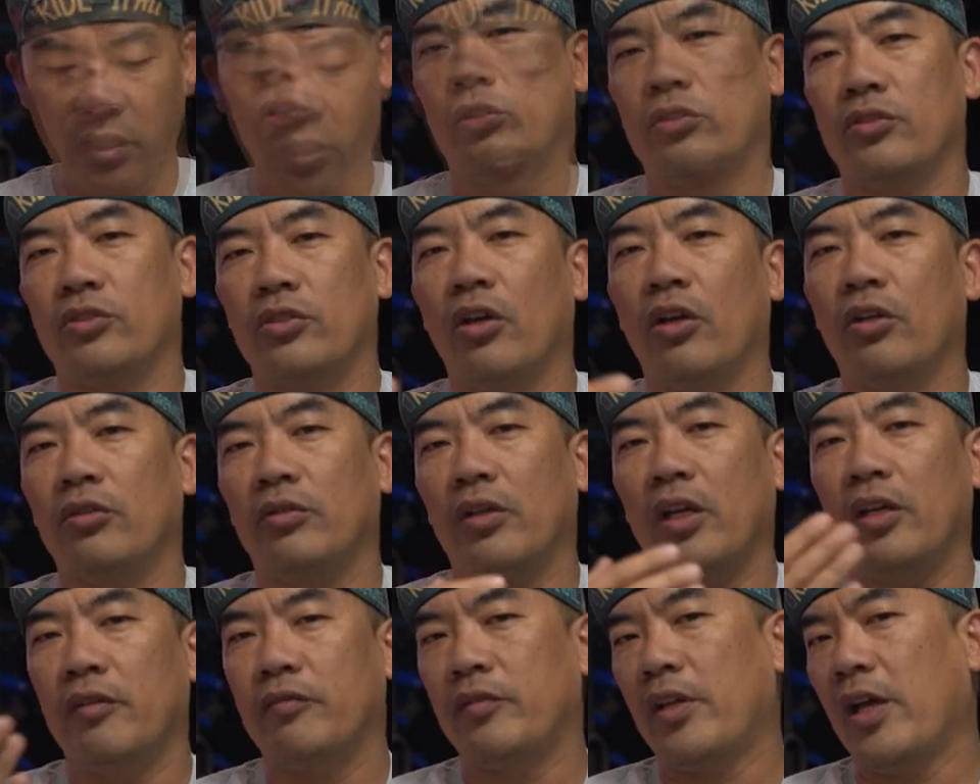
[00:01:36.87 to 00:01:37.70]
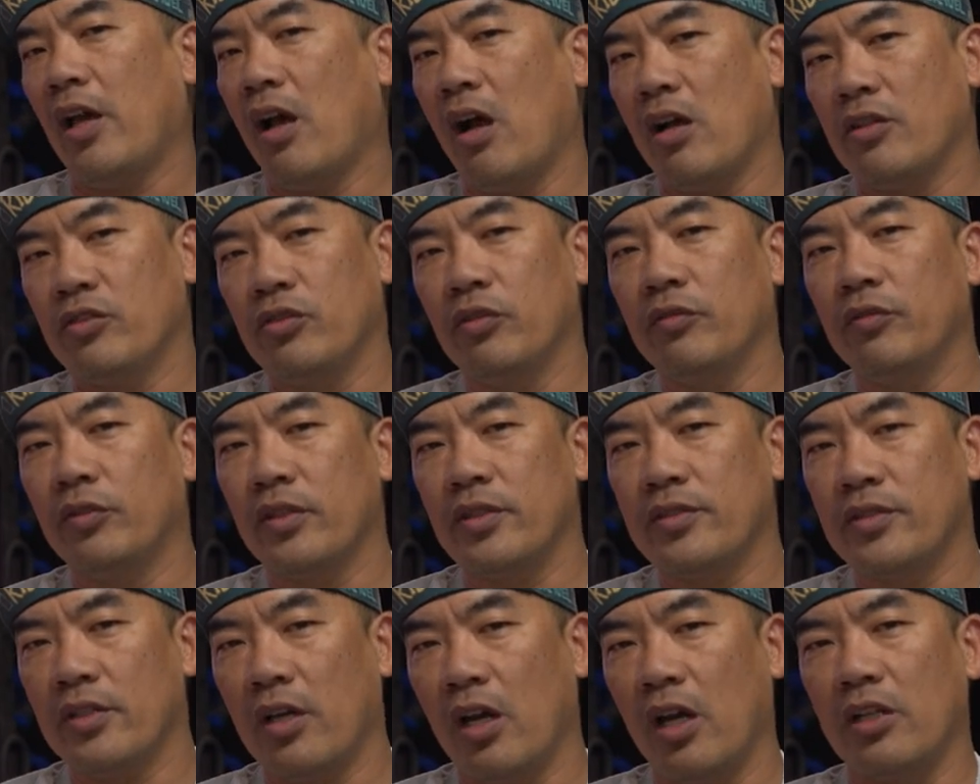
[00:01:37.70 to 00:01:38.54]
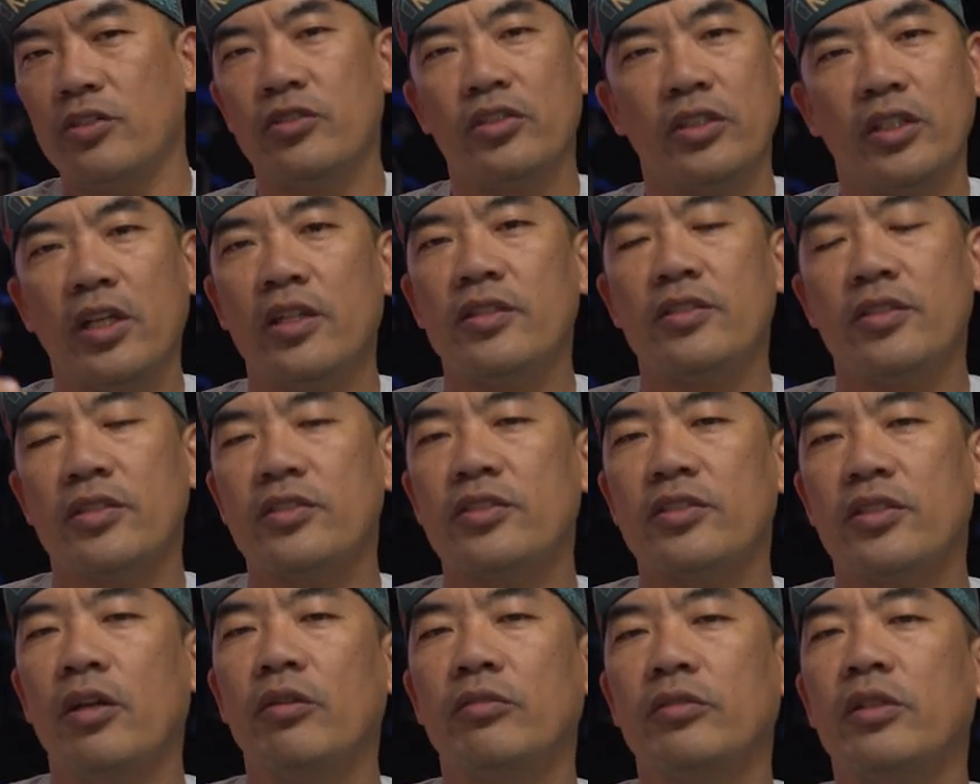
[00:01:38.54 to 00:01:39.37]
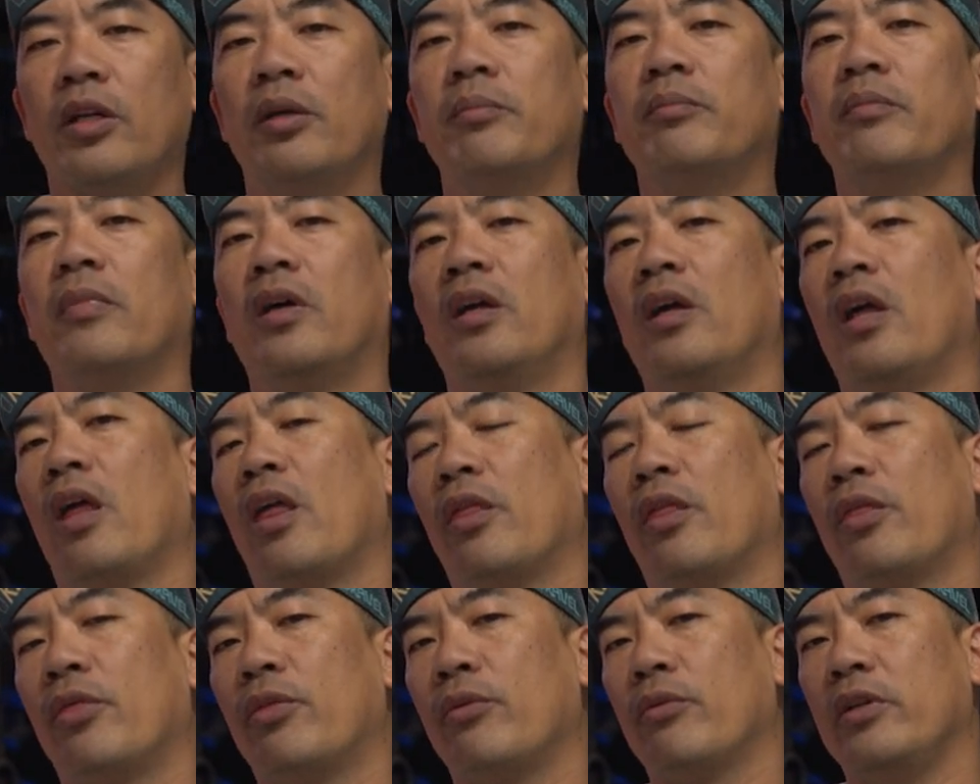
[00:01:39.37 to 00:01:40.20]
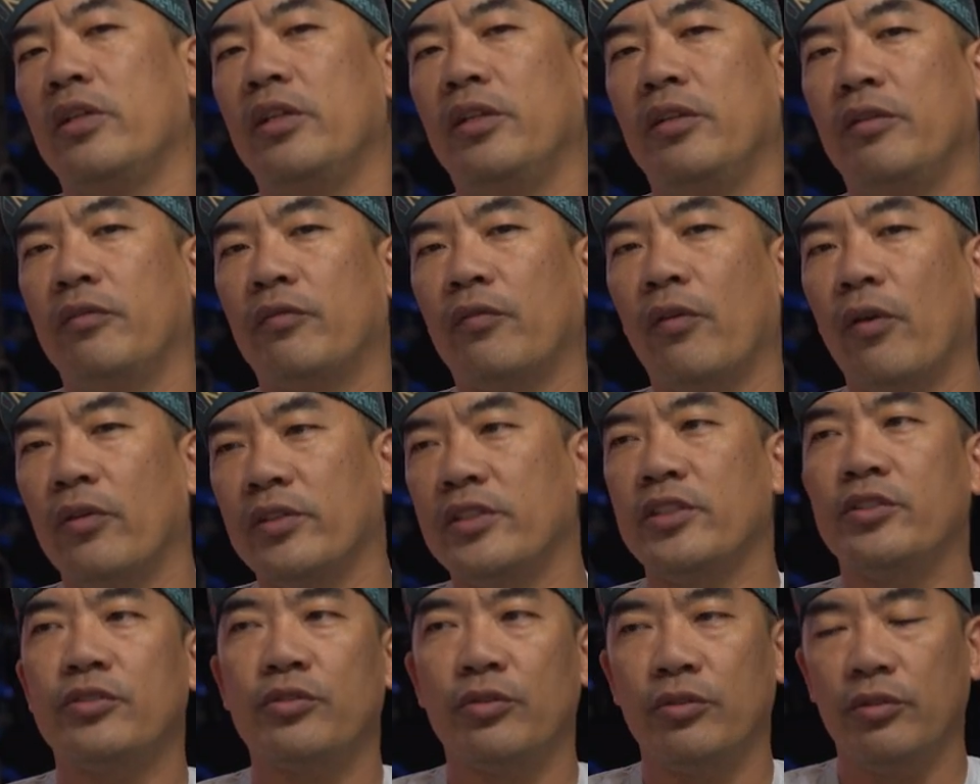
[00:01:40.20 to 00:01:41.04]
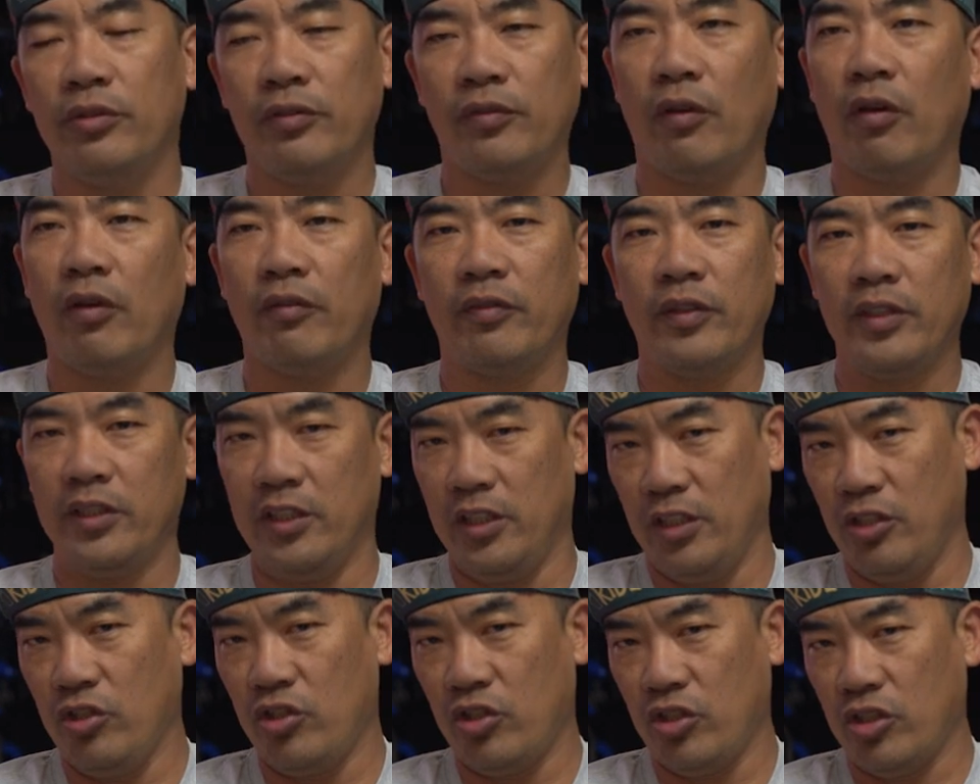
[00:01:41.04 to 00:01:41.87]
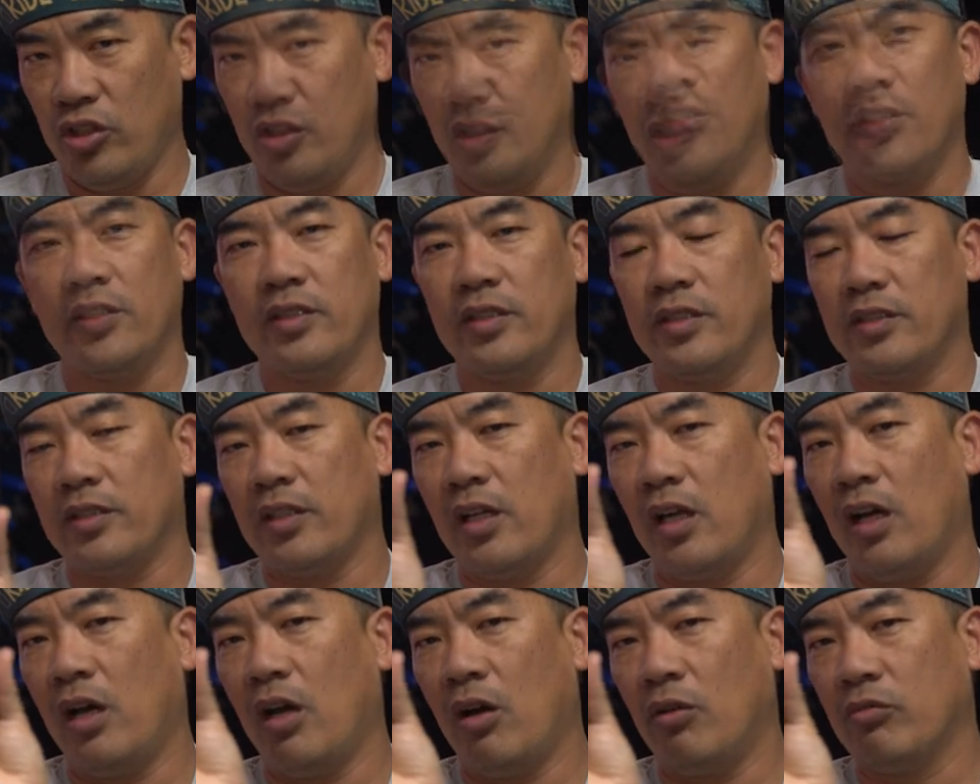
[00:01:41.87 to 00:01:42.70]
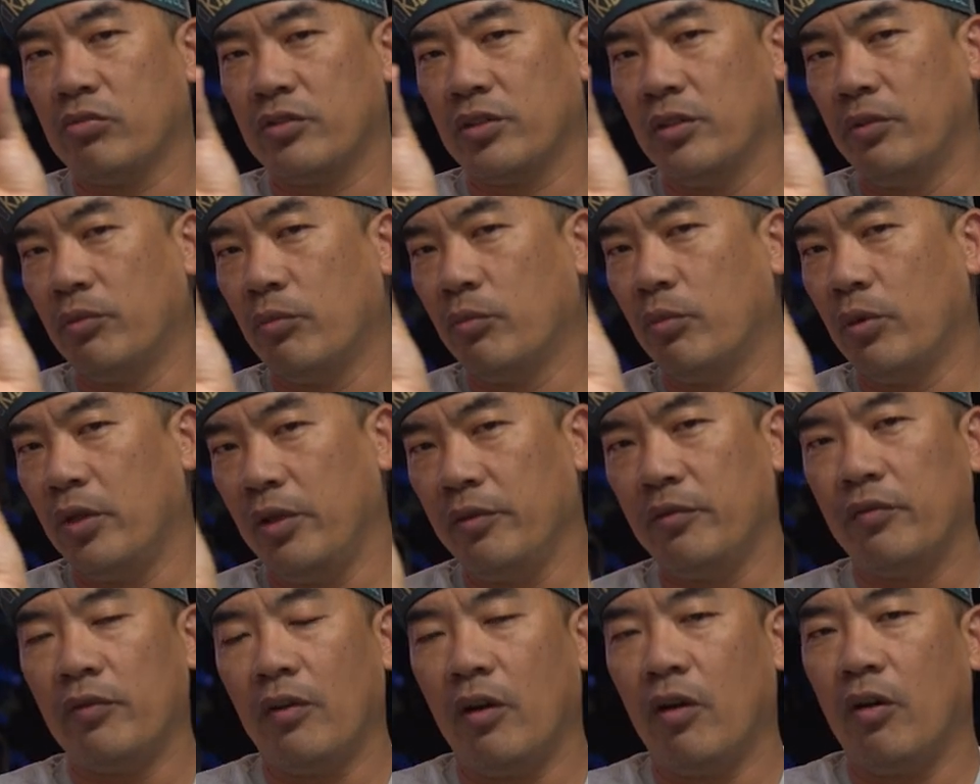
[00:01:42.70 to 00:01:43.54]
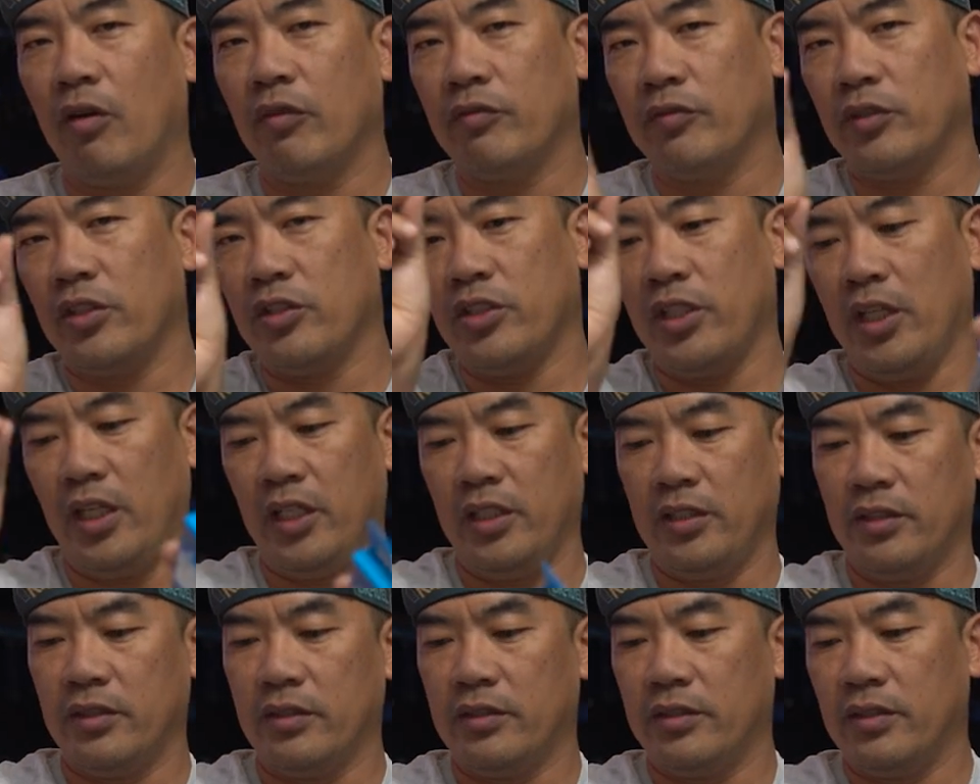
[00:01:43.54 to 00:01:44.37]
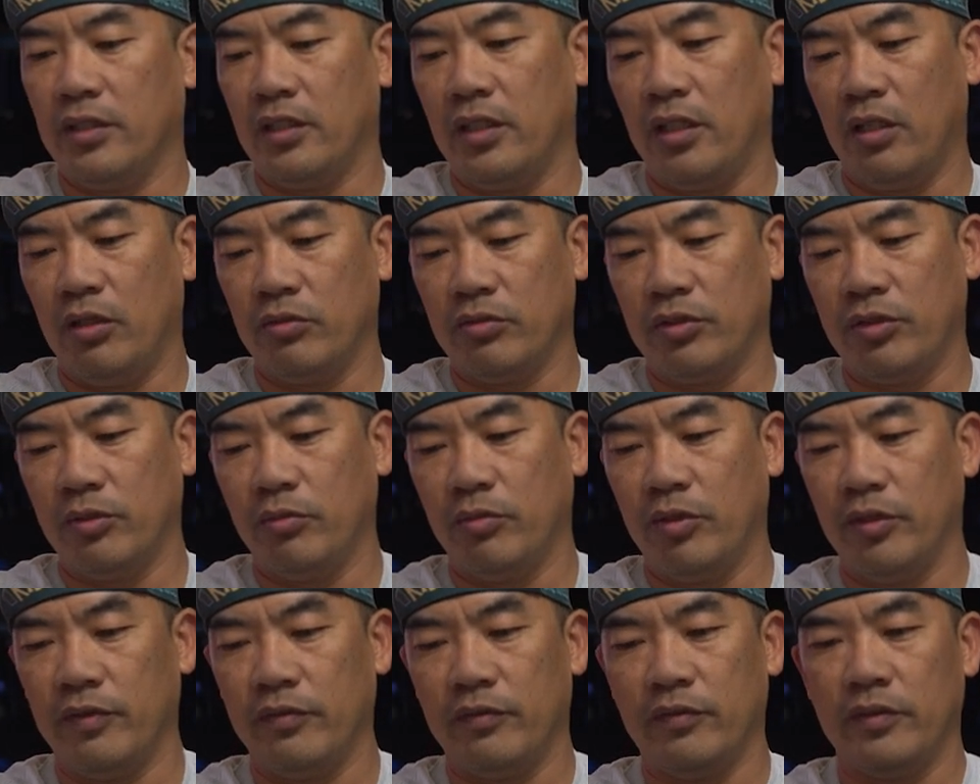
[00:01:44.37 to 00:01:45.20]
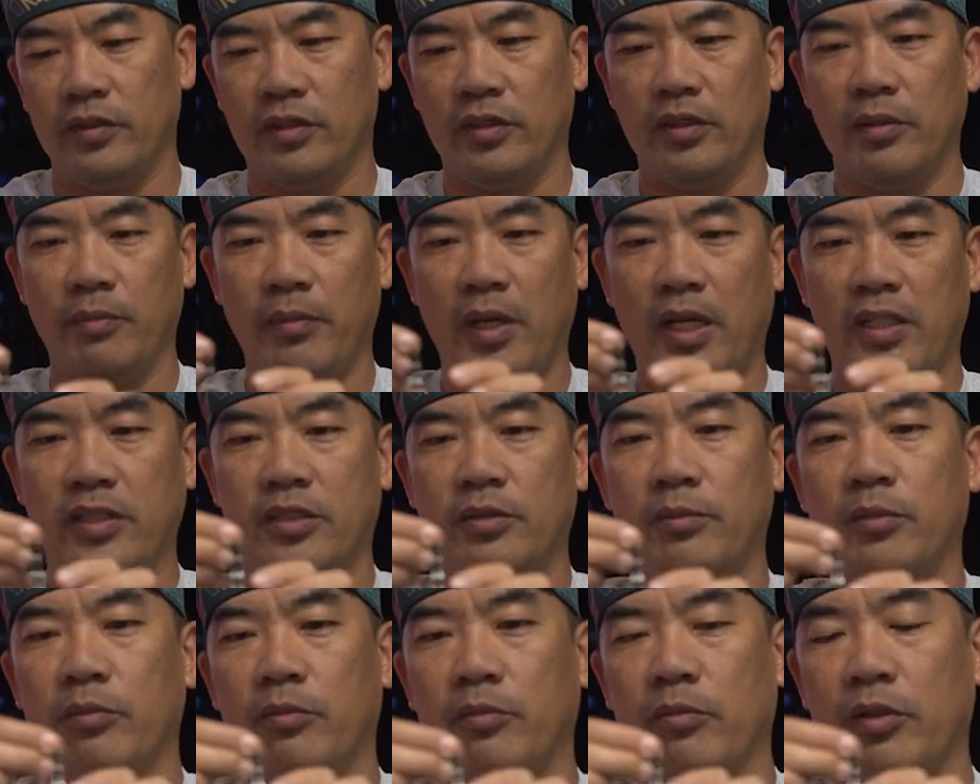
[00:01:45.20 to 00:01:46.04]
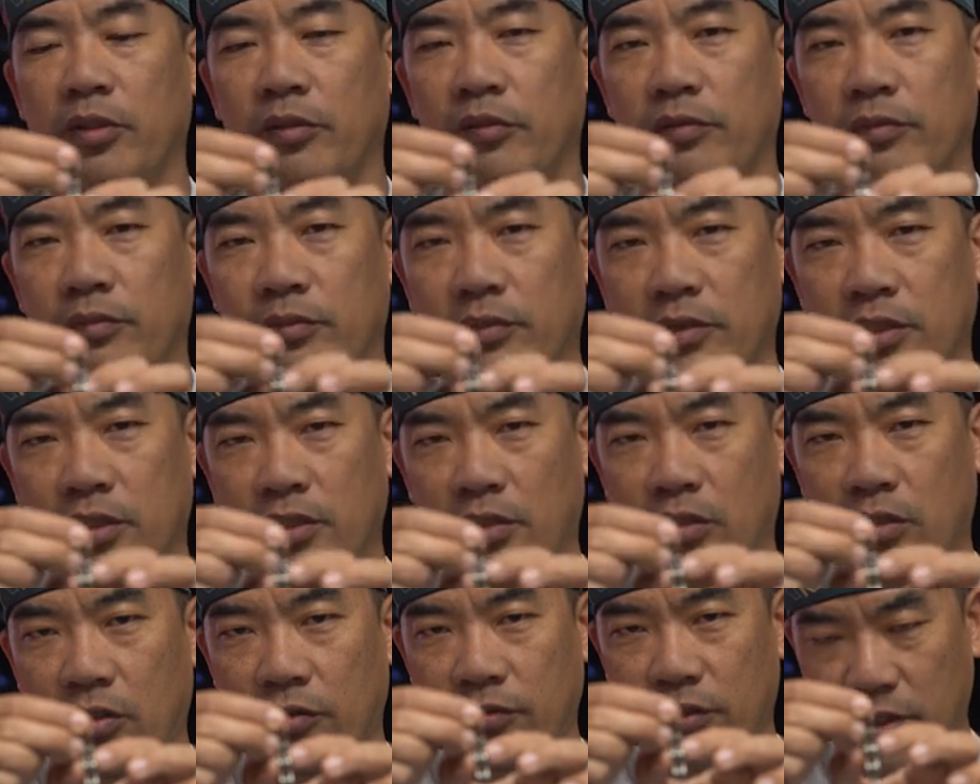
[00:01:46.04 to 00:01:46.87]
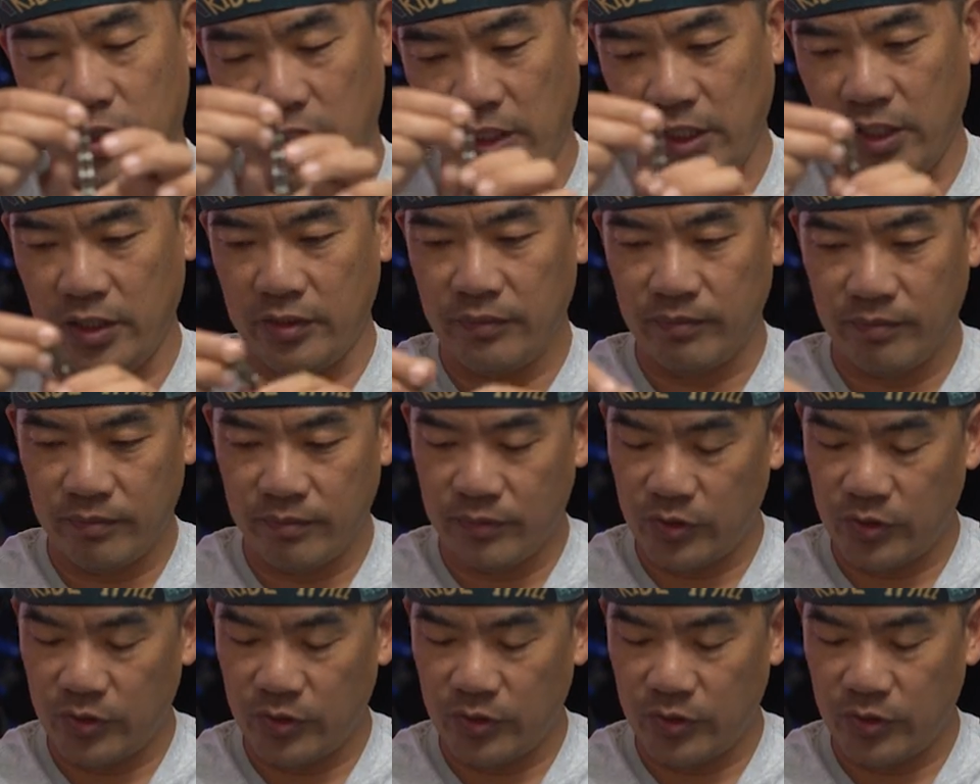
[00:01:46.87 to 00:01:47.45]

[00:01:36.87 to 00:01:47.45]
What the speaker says: So if they ask you for the size, you can just tell them 3/32 of an inch. This is the outer width of the chain, the outer width, the maximum width of the chain.